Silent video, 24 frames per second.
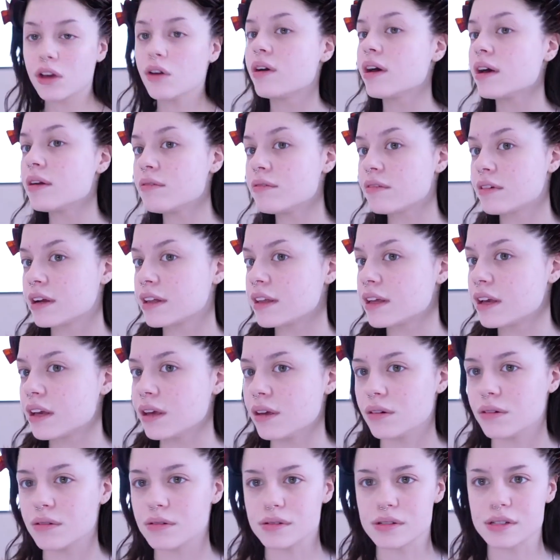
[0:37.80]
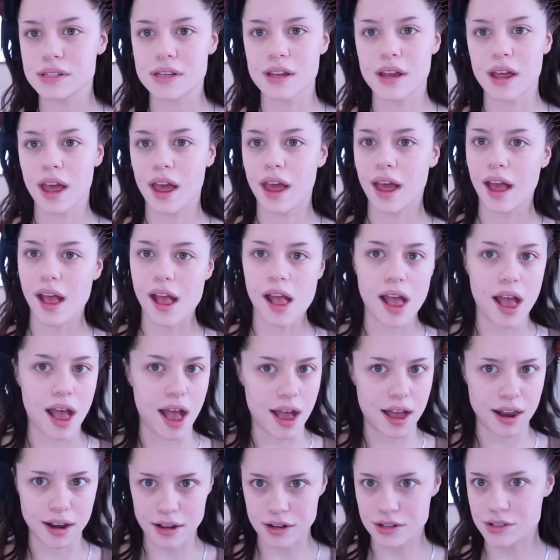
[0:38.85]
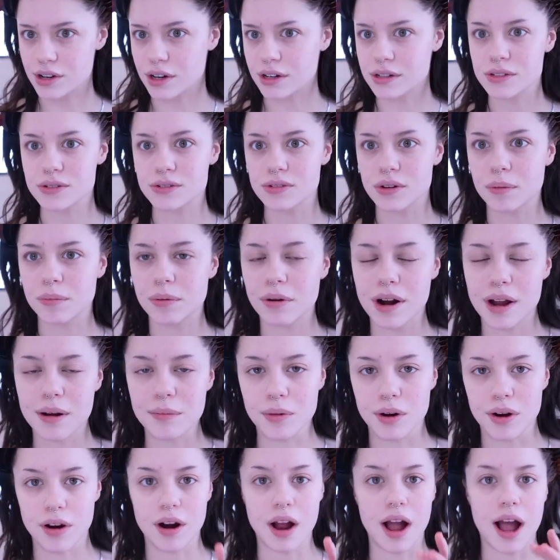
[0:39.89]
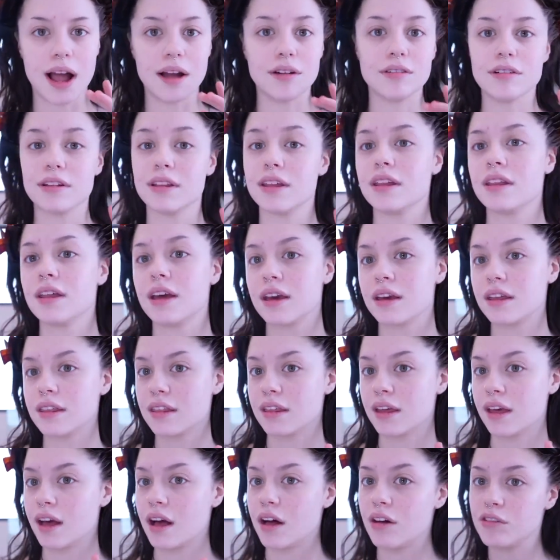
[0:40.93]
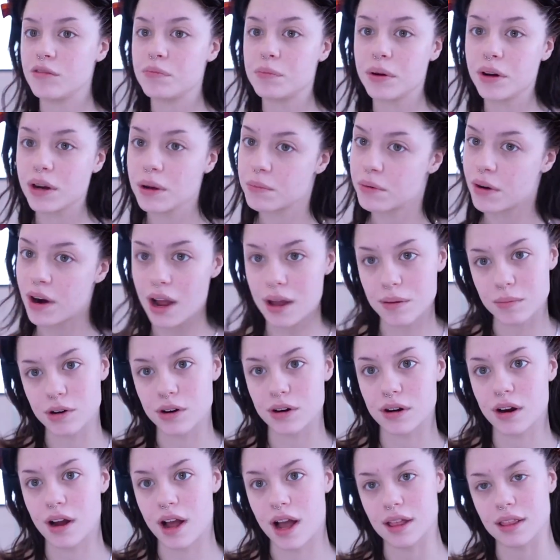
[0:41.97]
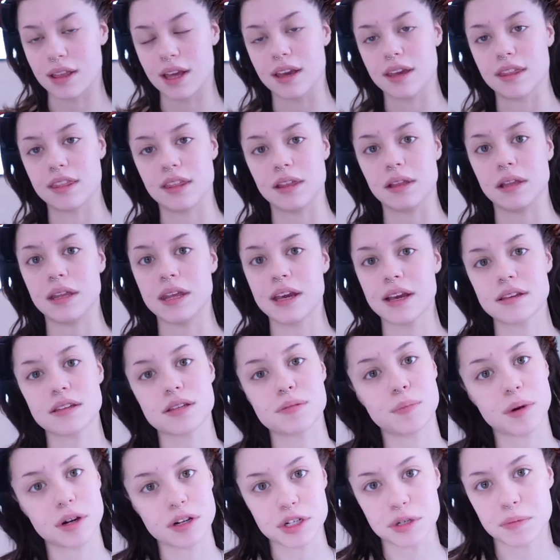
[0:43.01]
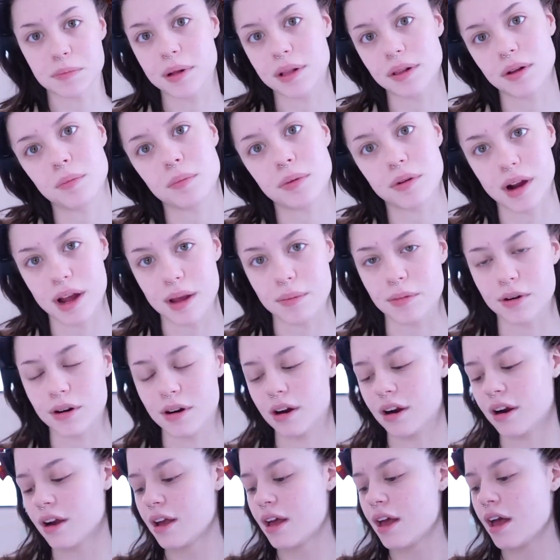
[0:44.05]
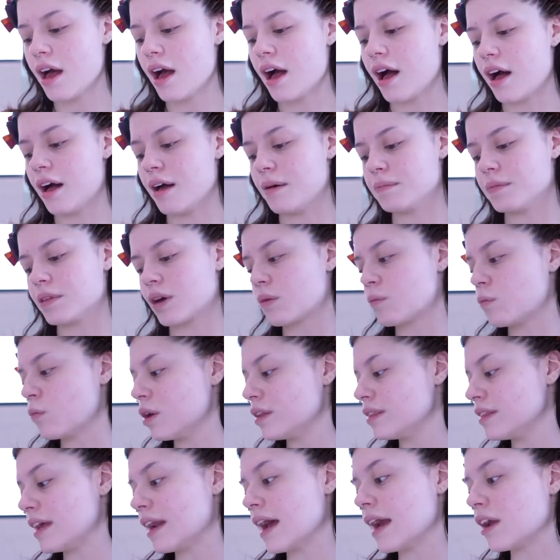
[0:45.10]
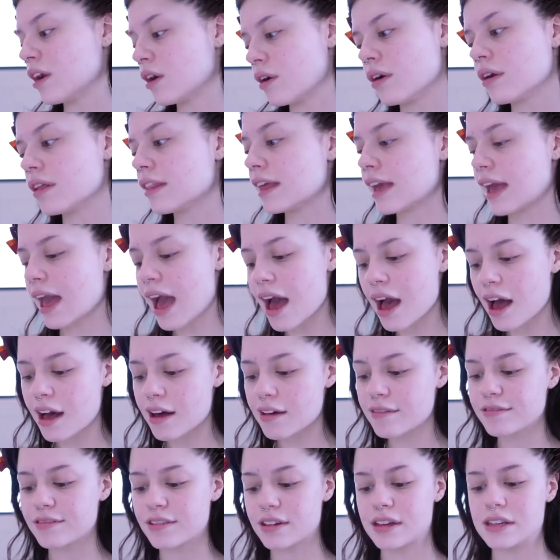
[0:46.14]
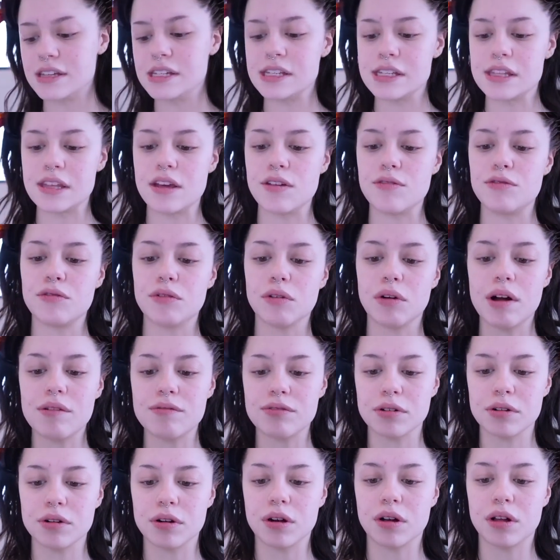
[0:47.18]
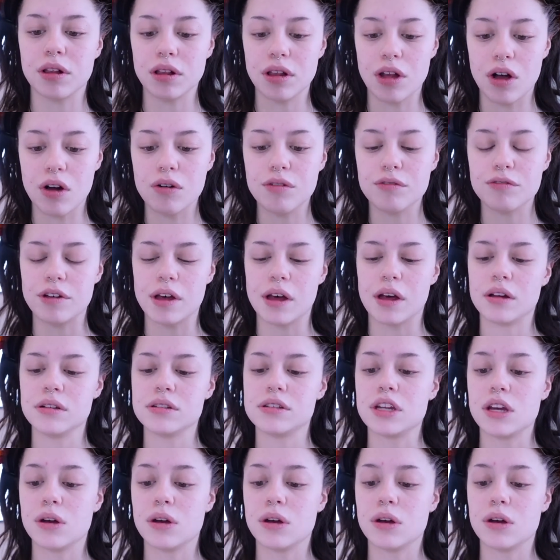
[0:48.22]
You can really use any drugstore primer. I really like the e.l.f. Putty Primer. I like the NYX Marshmallow Primer. The one that I currently have is the Forever Glow Veil